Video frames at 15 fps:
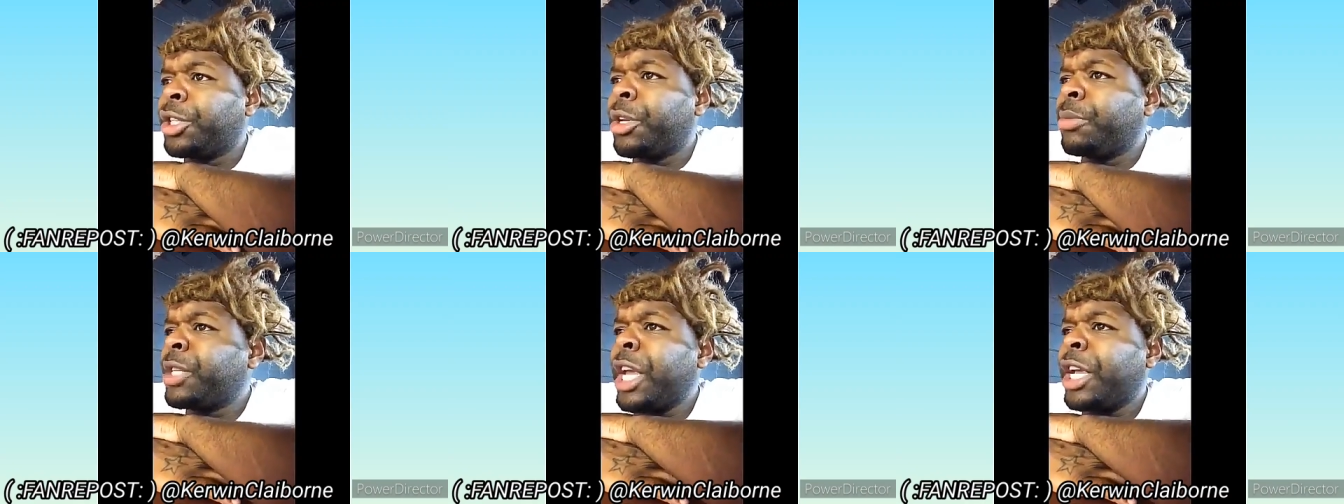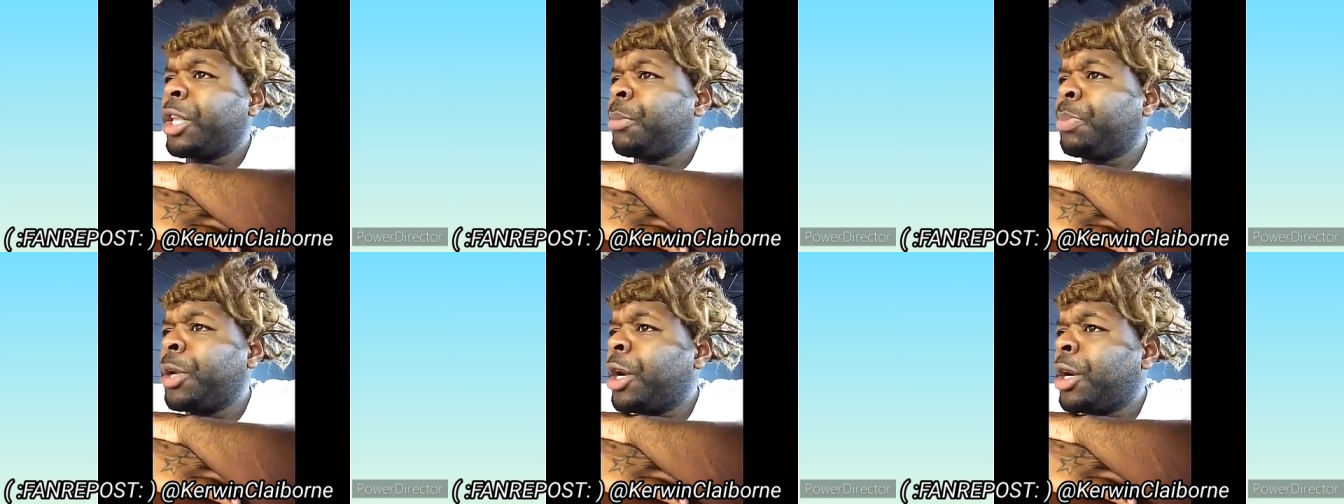Cause I'm
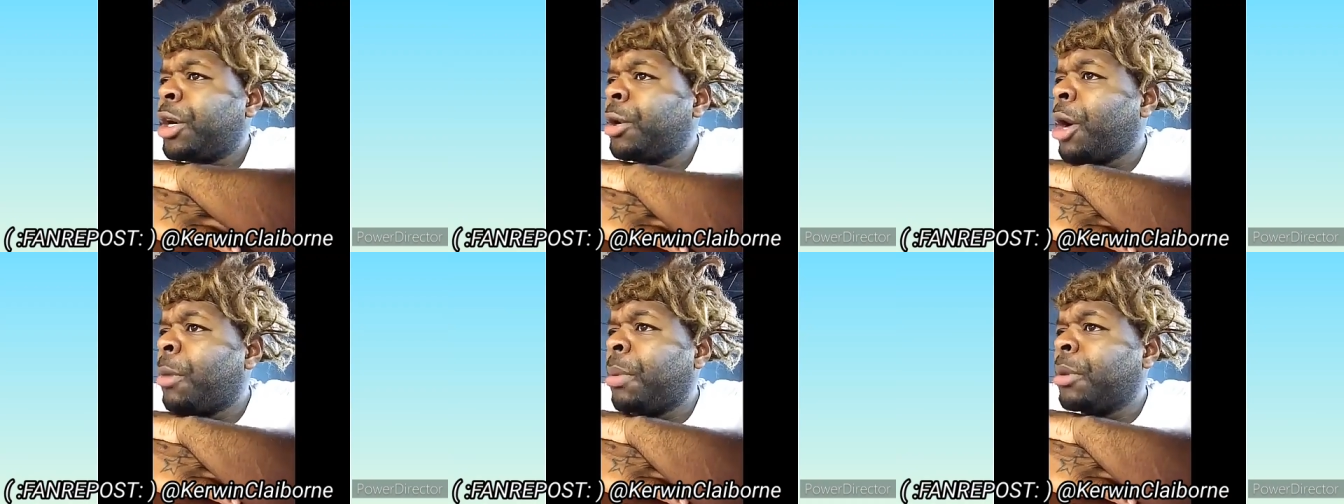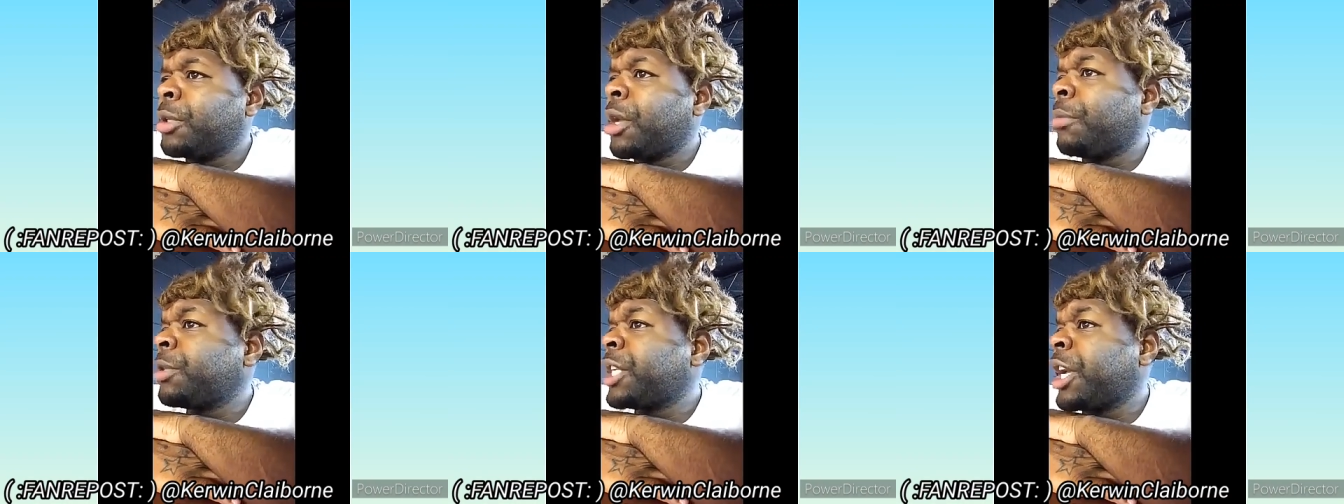taking a, uh, I'm
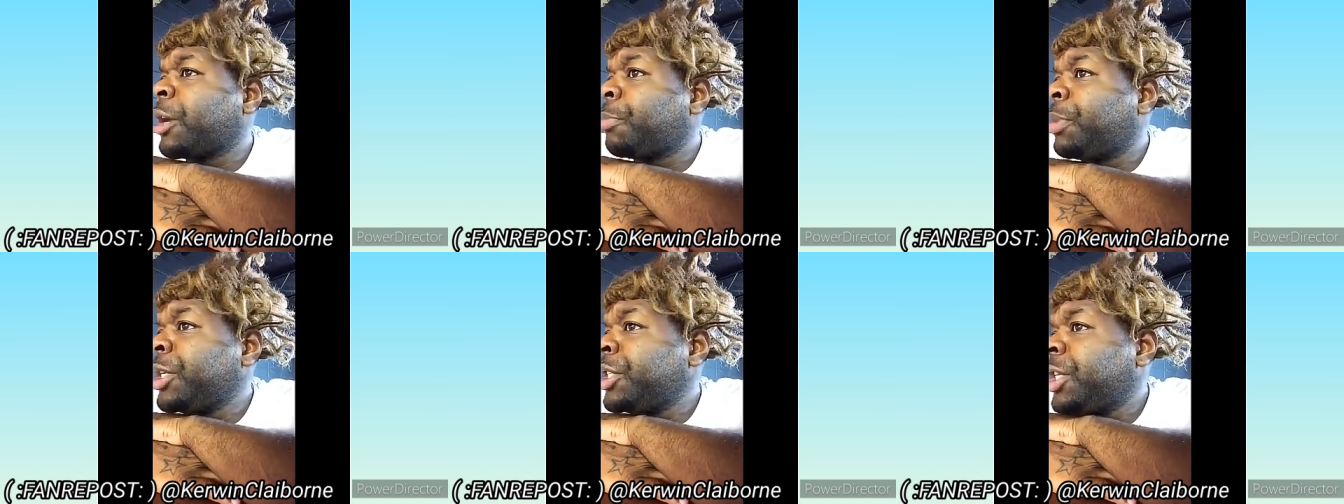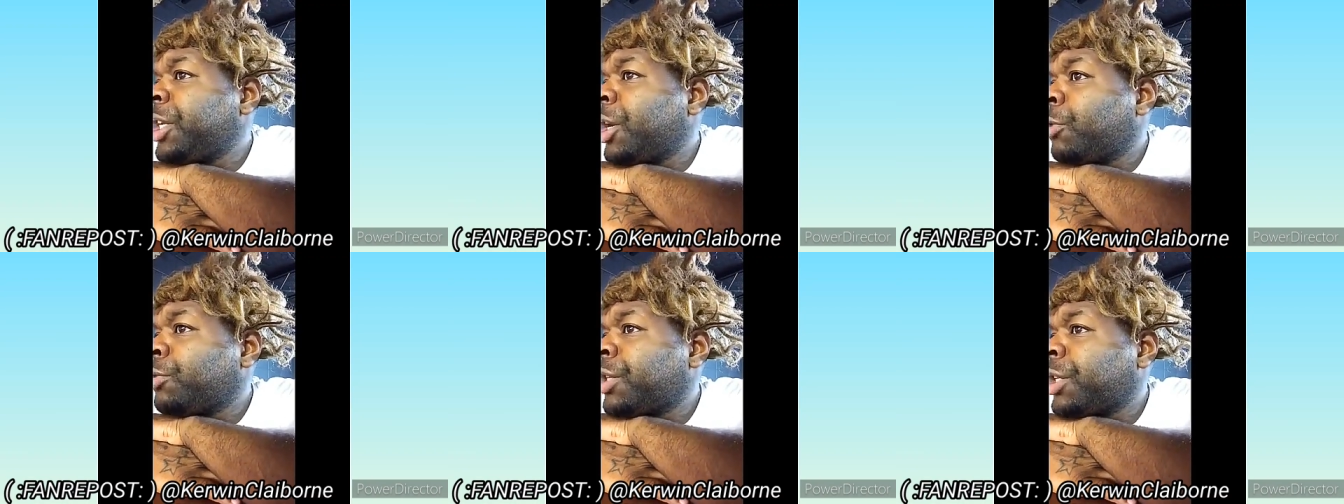gonna take a
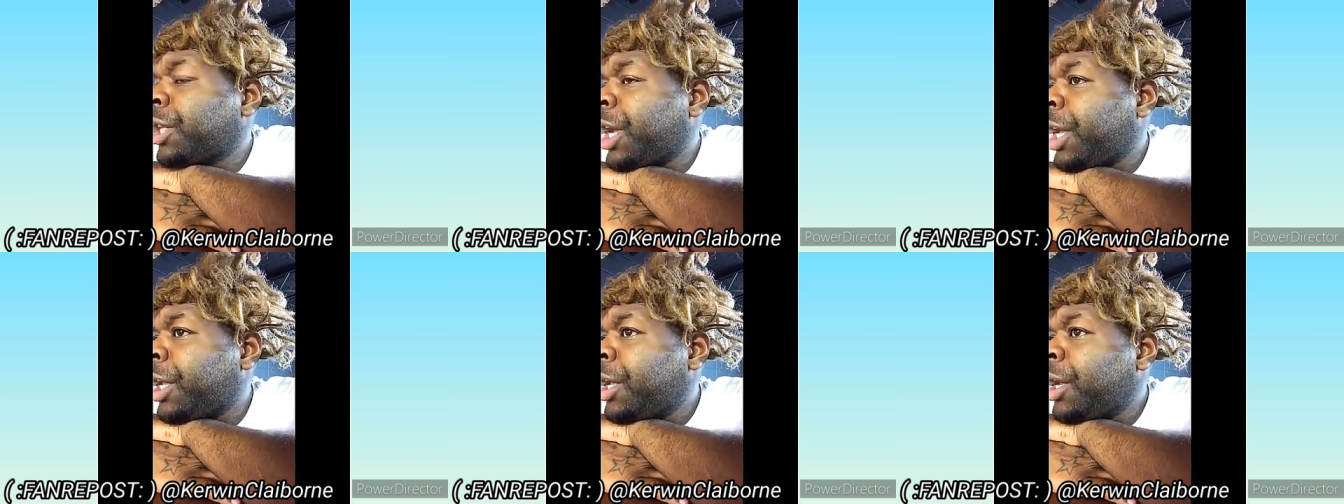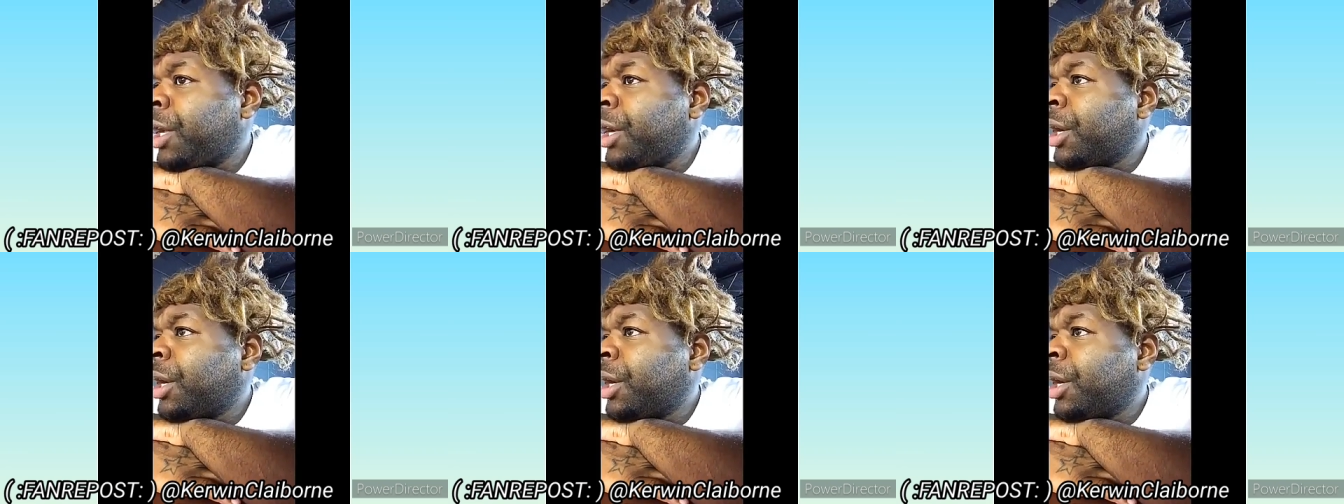PTO today.